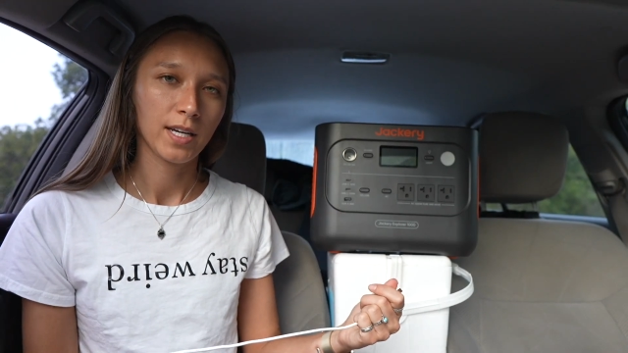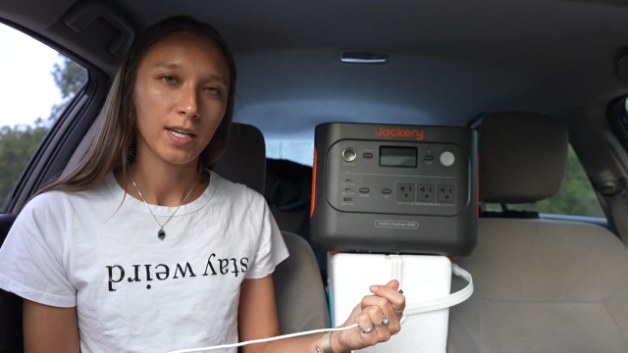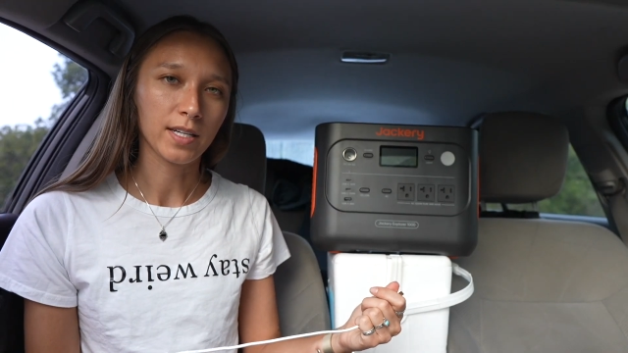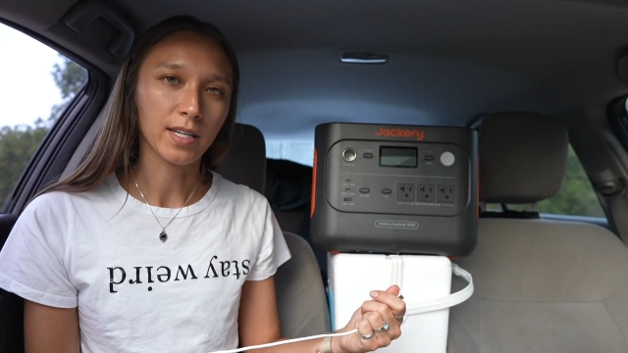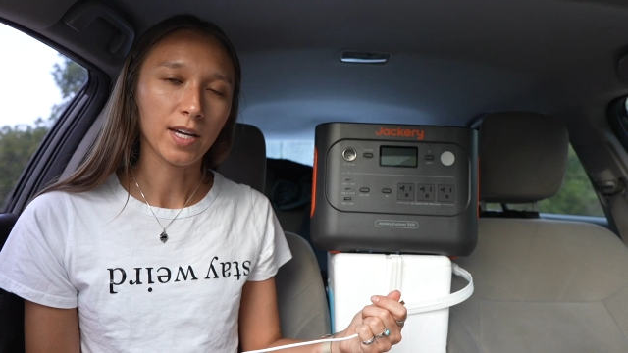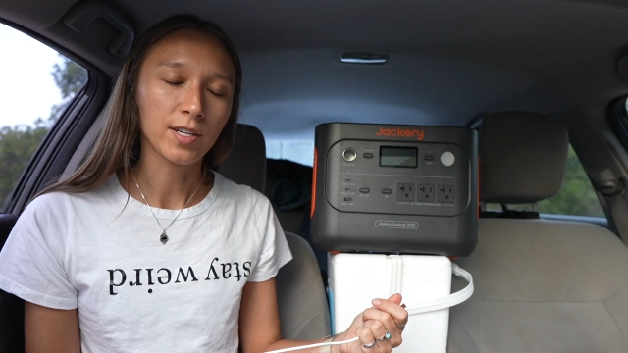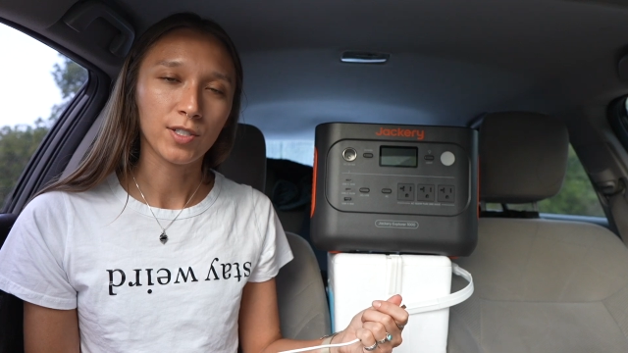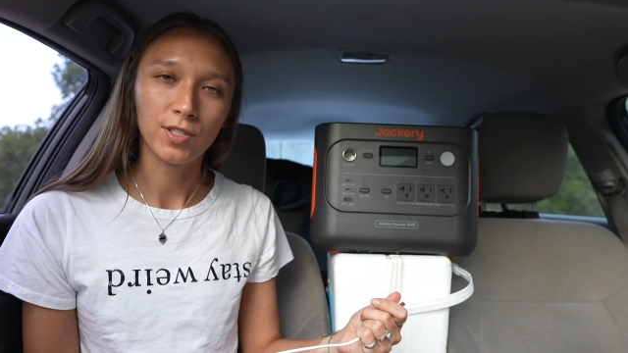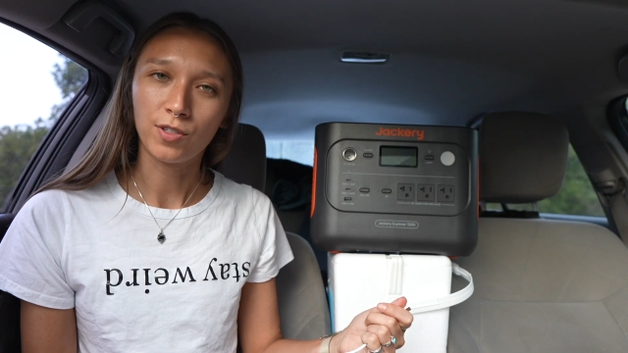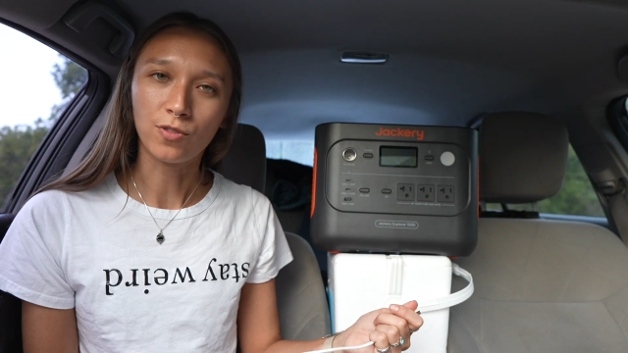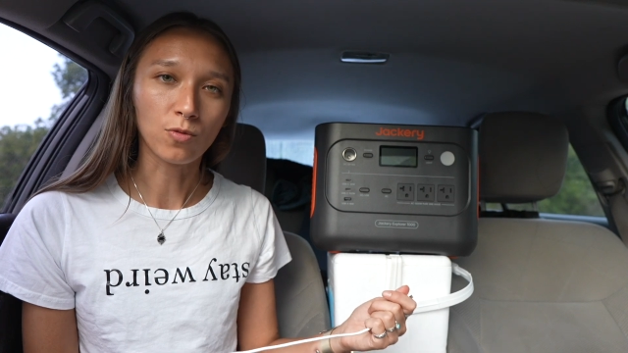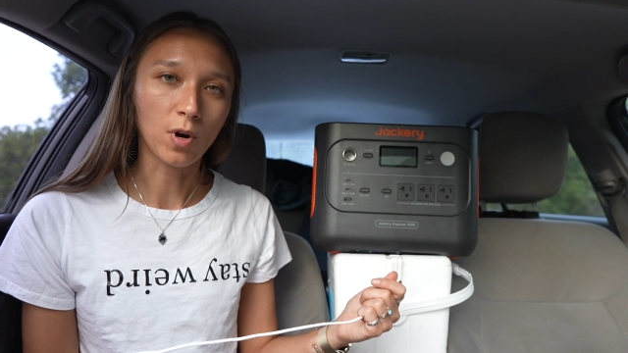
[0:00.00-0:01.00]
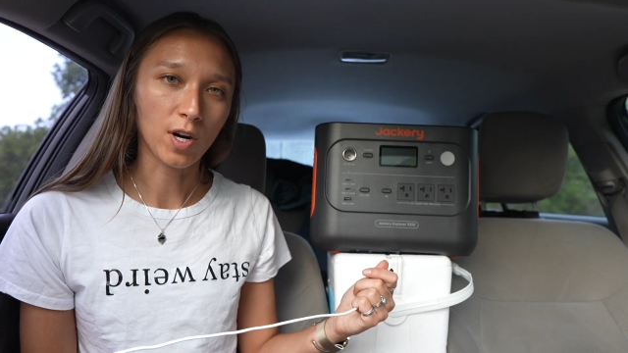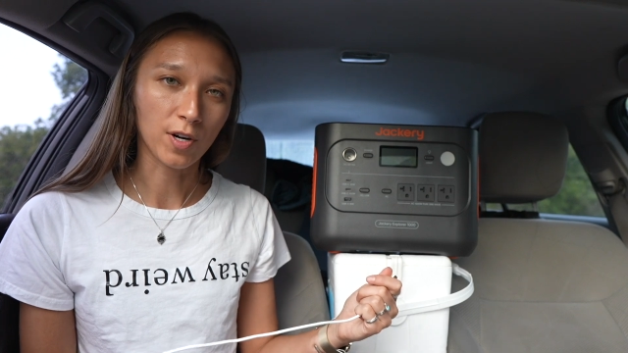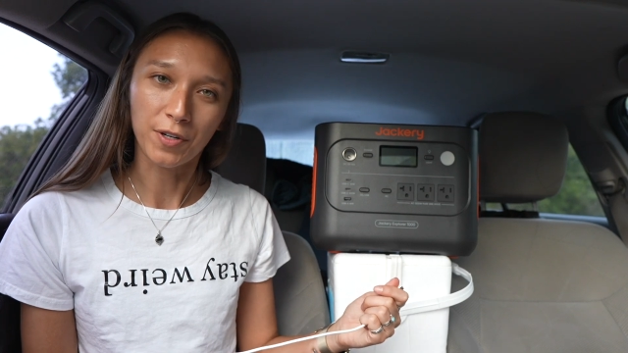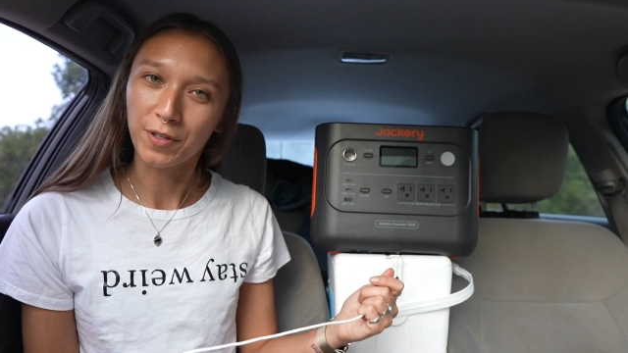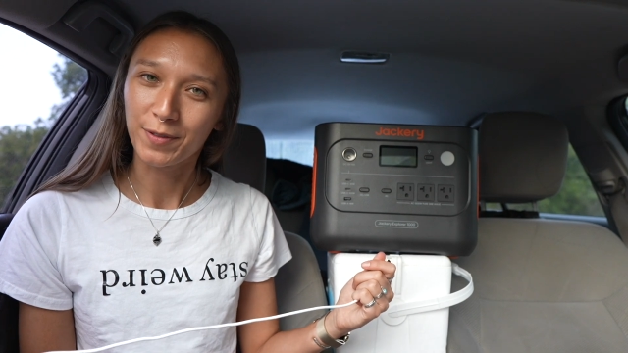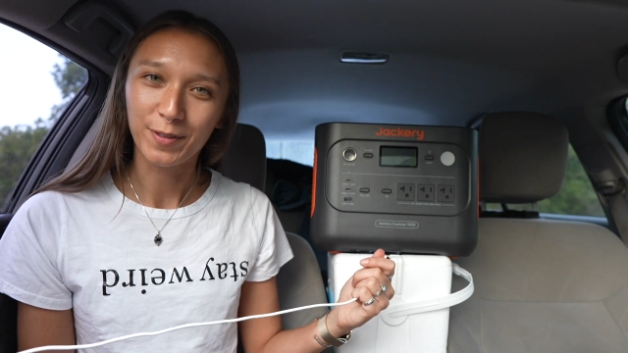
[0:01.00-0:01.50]
in case you
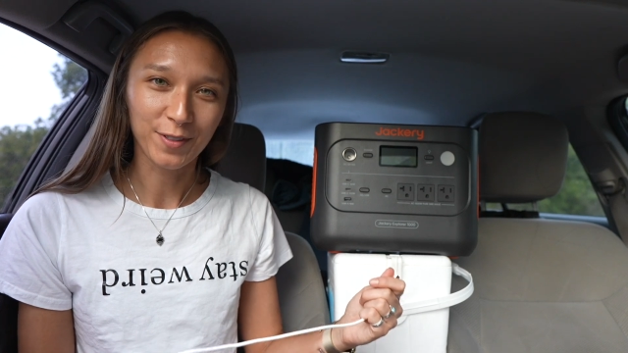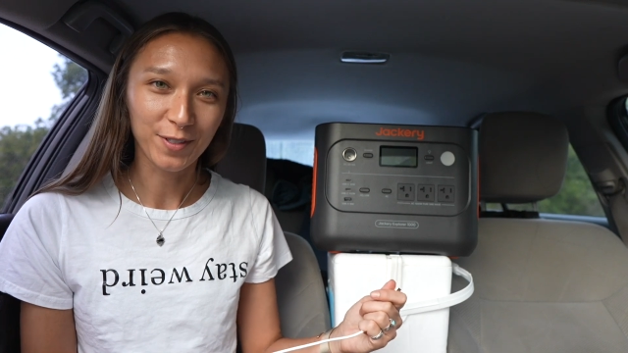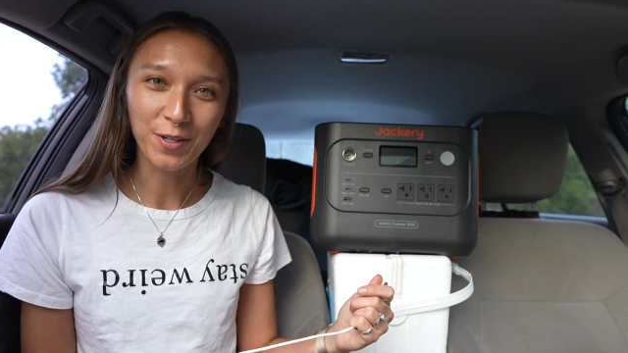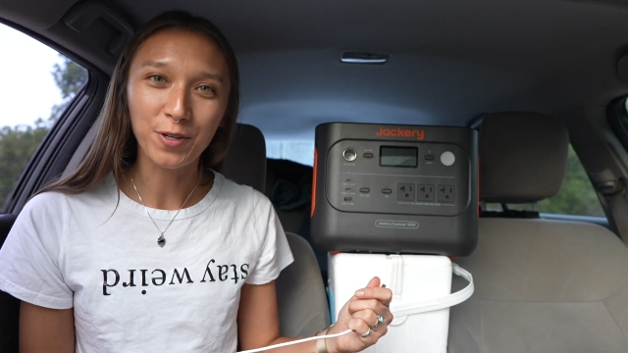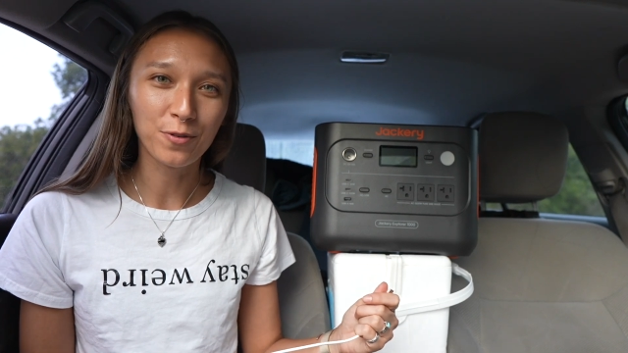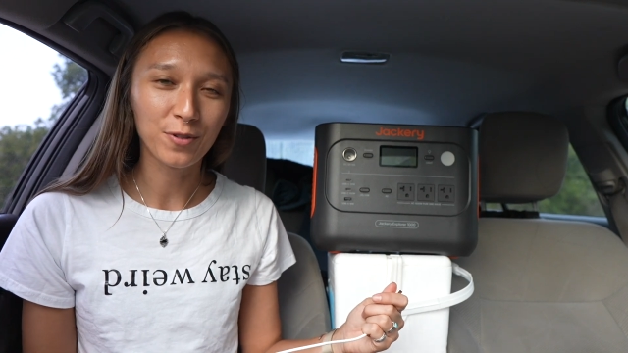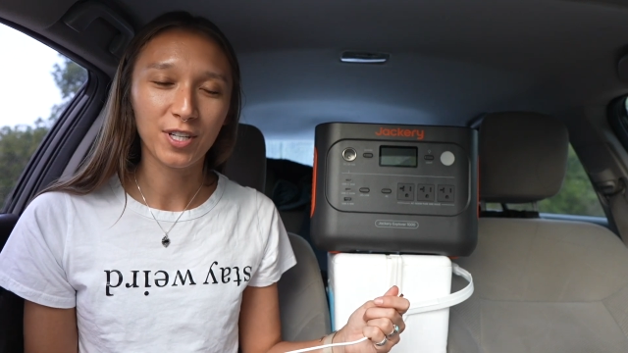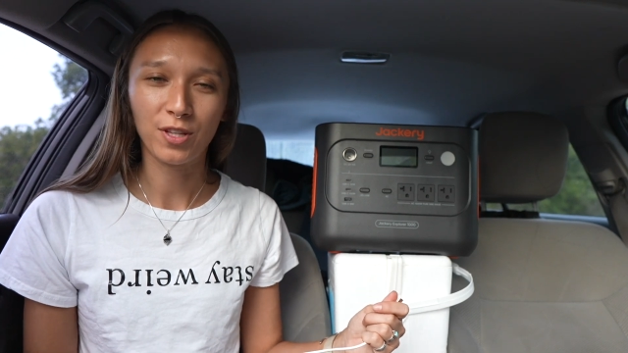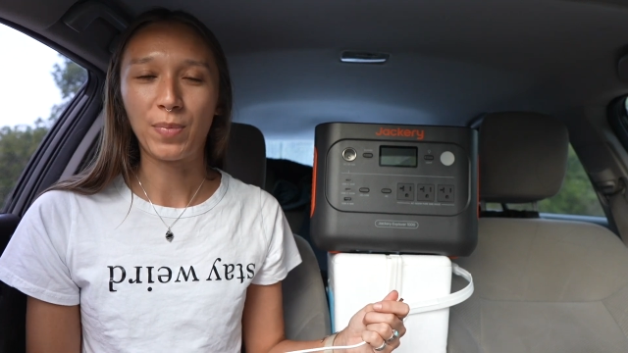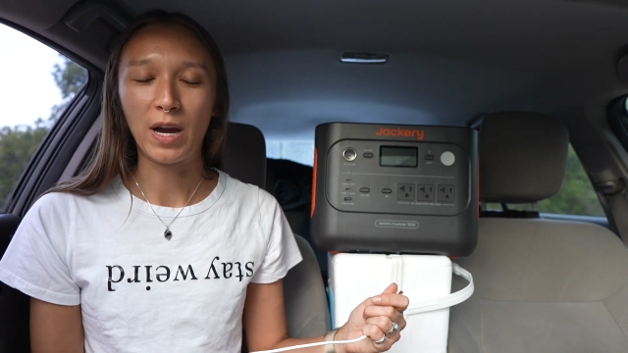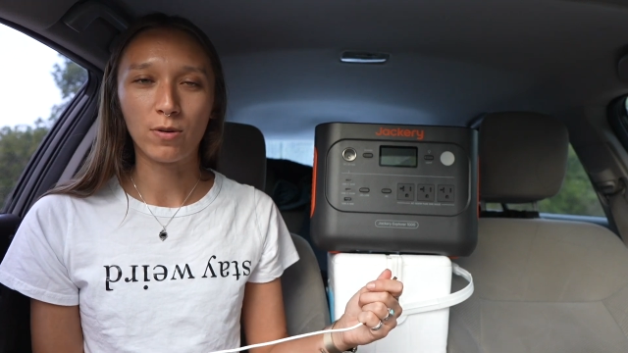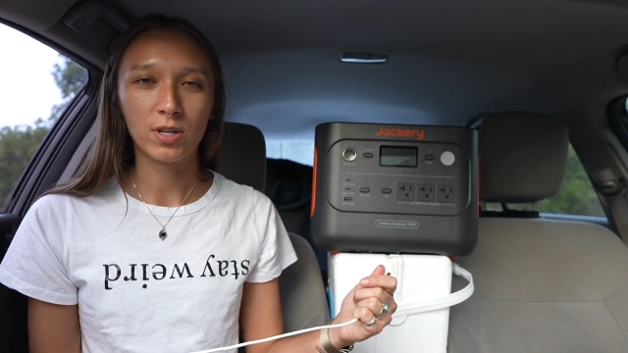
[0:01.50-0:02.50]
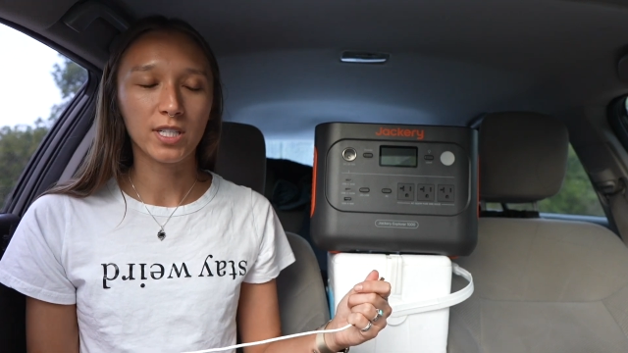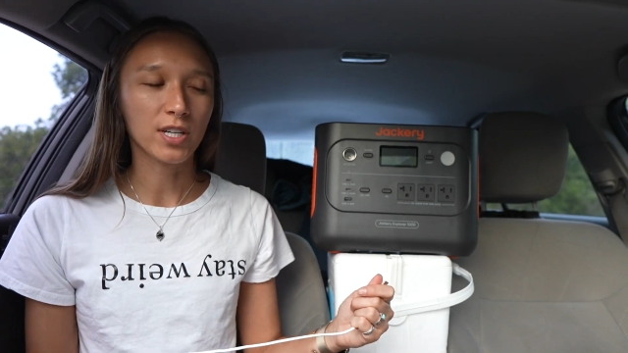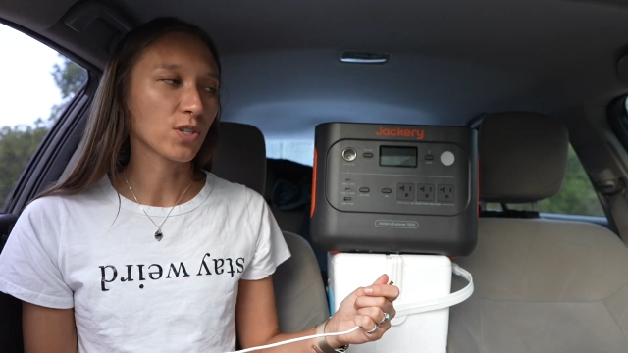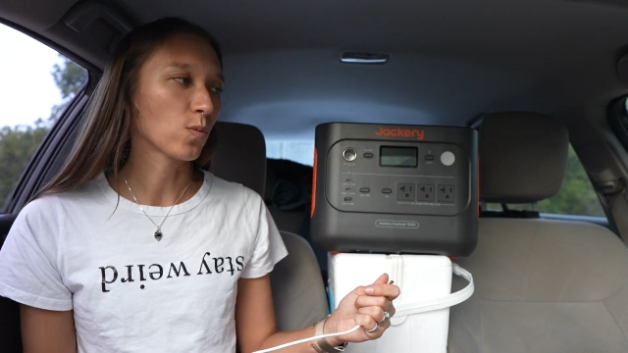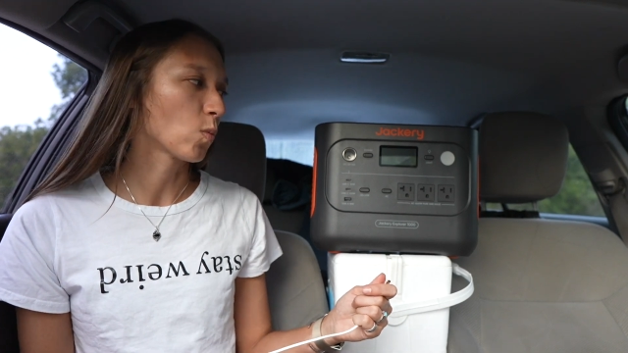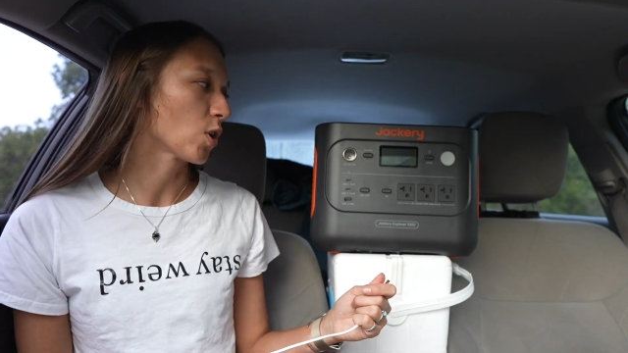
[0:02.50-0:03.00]
are new to the power
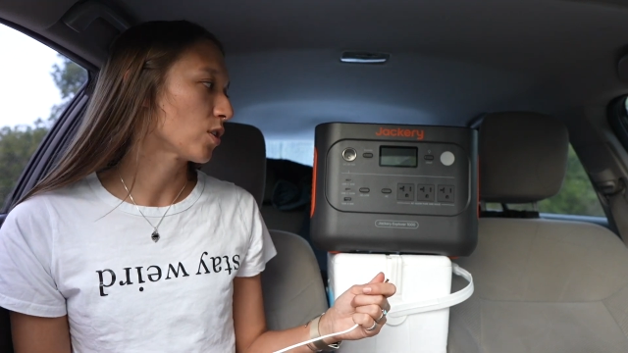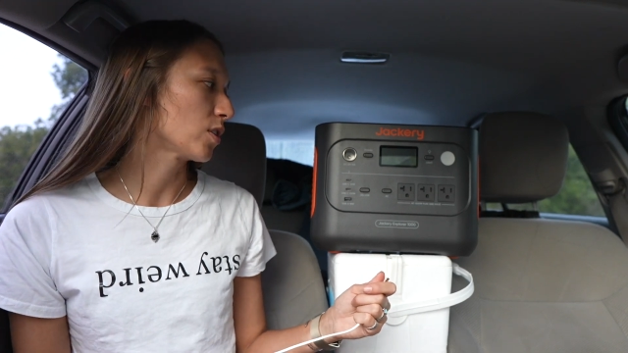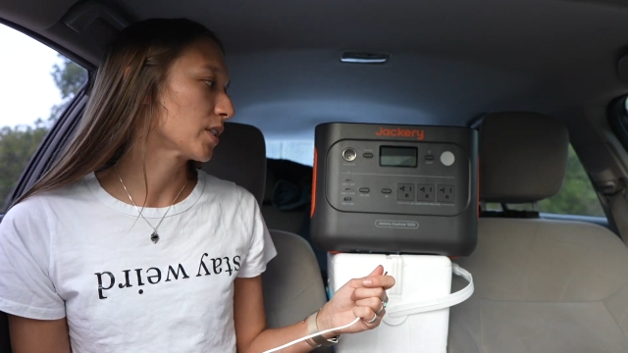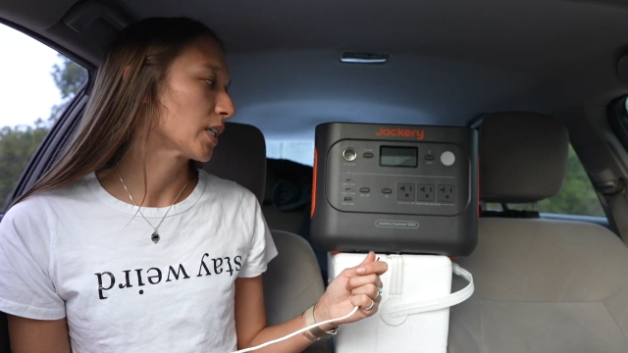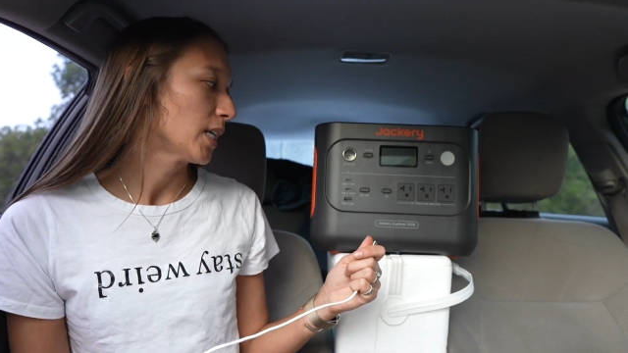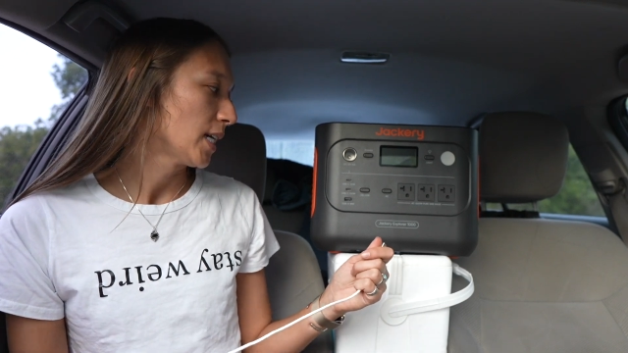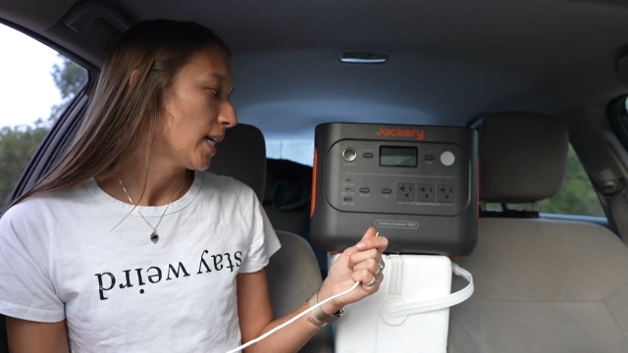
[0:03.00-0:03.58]
station world.